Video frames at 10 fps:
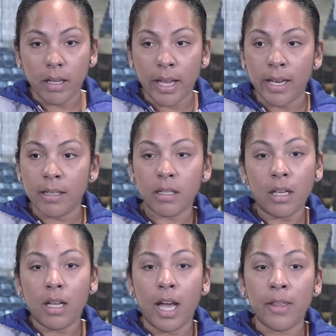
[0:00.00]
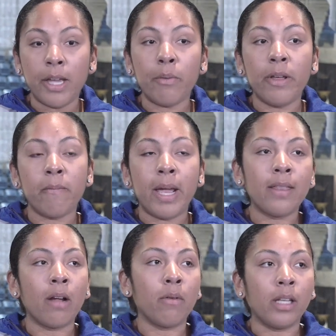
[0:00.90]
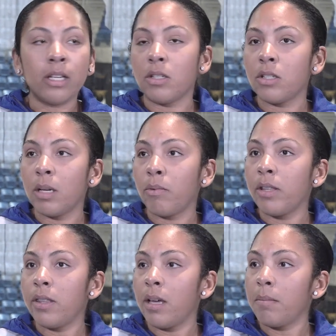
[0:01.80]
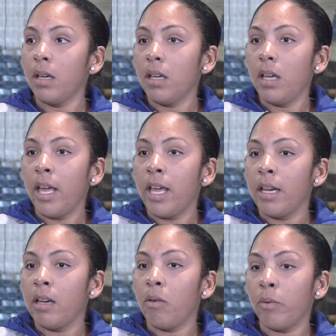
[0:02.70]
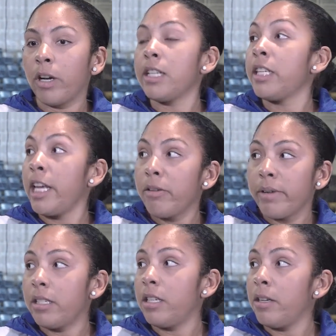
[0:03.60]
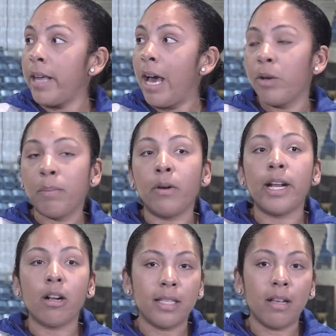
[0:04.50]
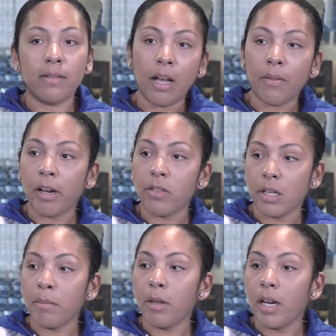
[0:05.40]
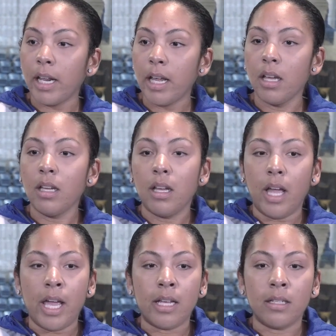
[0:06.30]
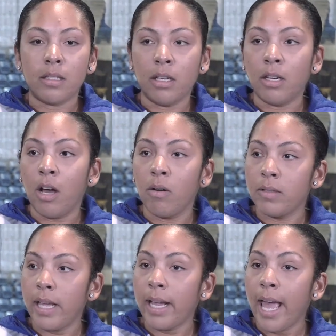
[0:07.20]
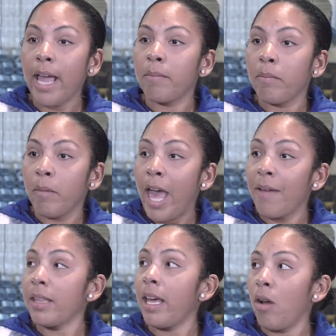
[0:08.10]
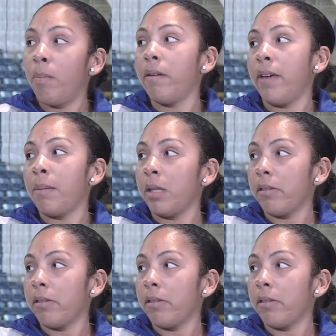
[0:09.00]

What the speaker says: And I think we've made that relationship with them, and we're continuing to do that with putting ourselves out there in the community and, saying, hey, having that open family